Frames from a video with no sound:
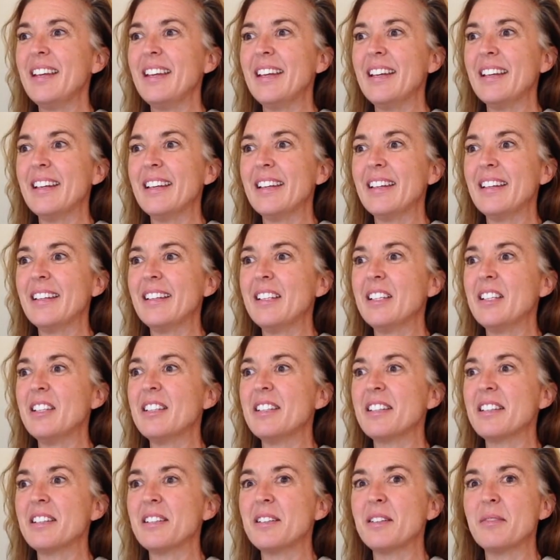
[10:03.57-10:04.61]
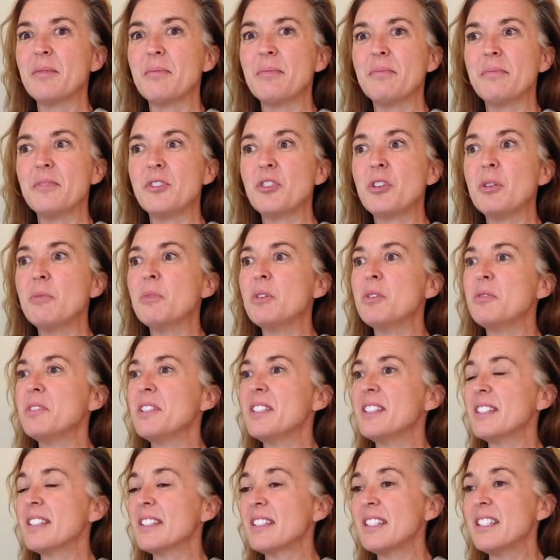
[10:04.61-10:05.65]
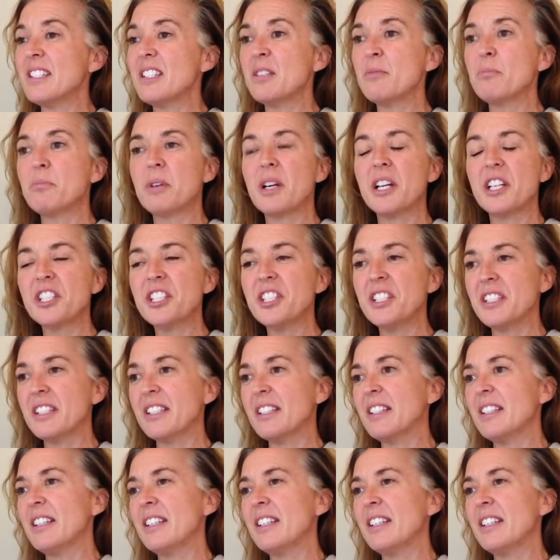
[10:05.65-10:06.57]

And treatment-resistant depression,